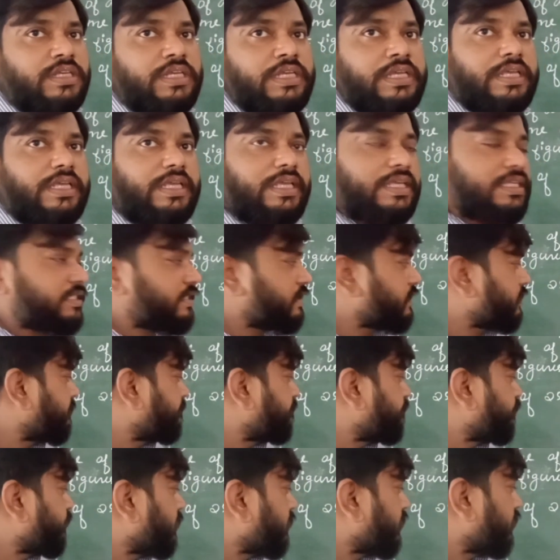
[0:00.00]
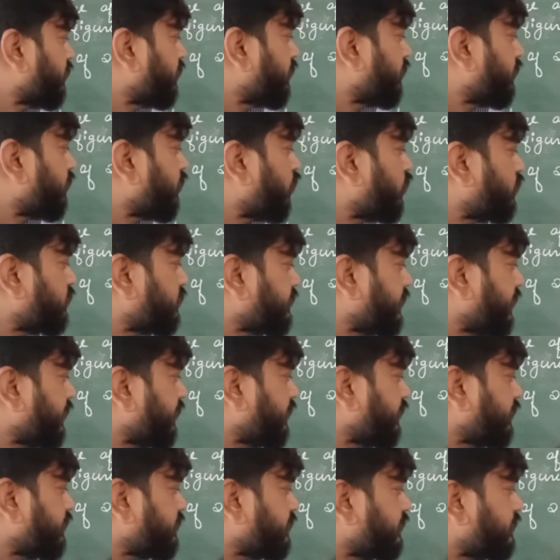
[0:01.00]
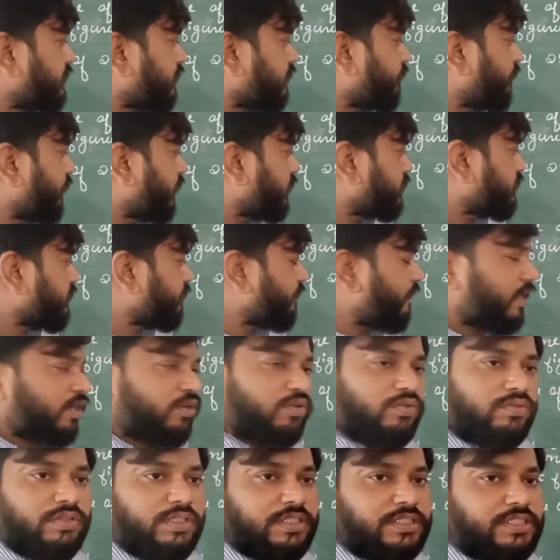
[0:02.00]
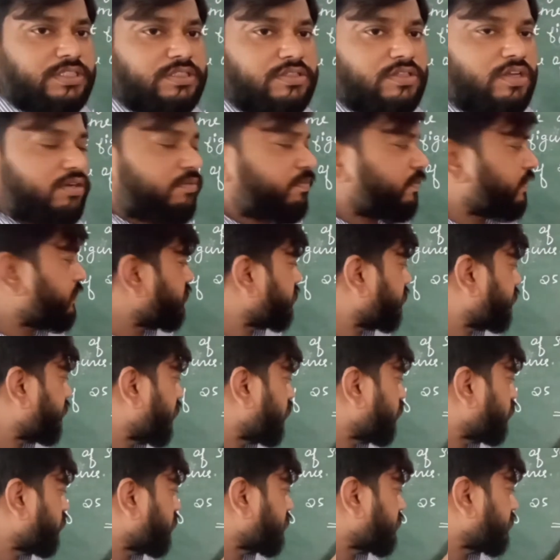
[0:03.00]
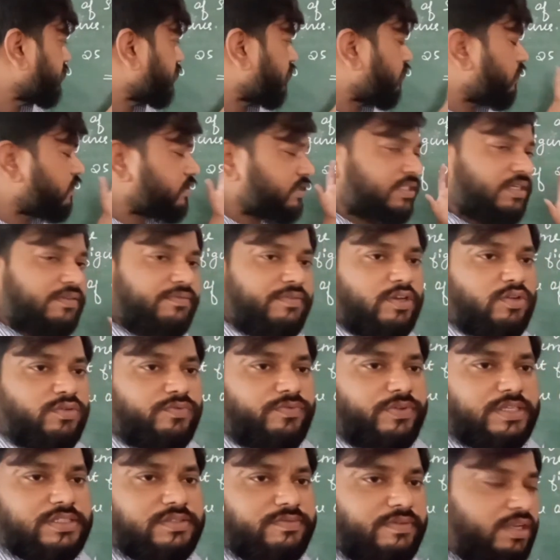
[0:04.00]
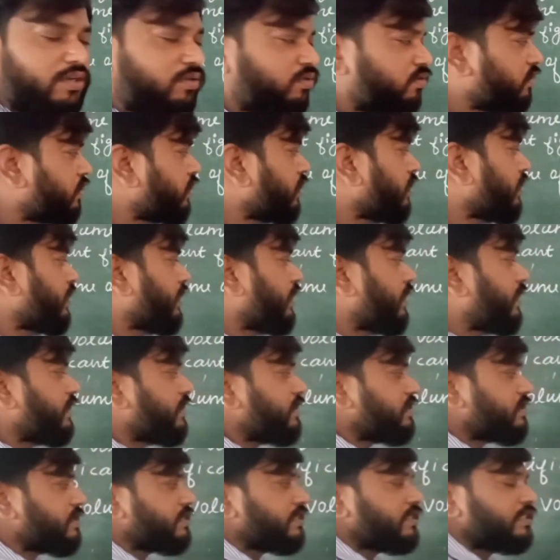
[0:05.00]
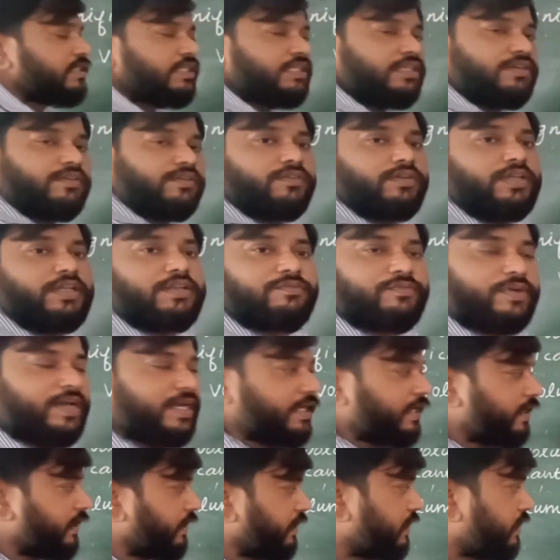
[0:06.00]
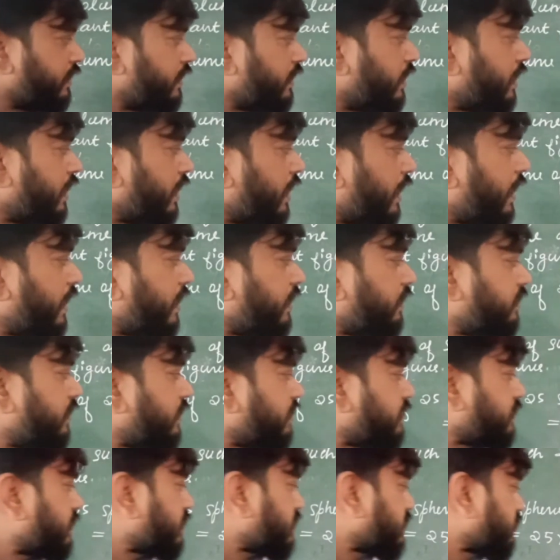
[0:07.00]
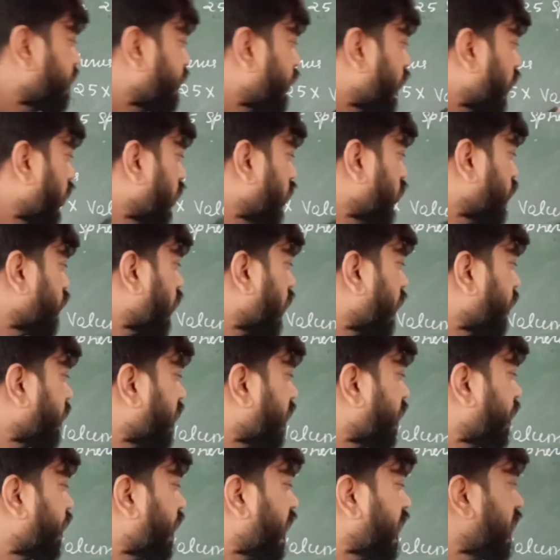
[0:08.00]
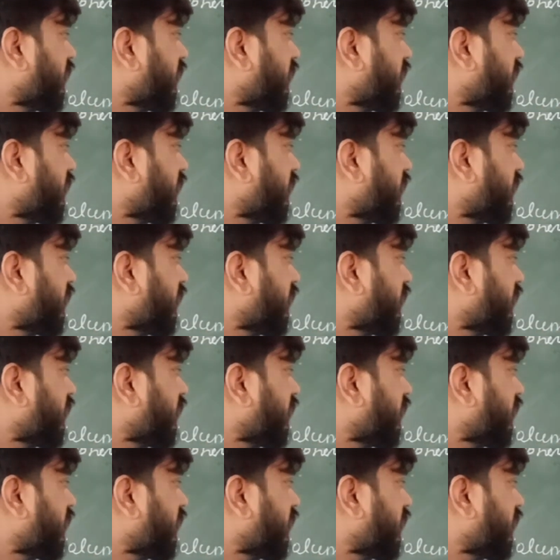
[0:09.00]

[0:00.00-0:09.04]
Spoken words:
is constant. This is a fixed value, this is non-measured value, this is a constant value, fixed value, it is infinite. And this is volume of the one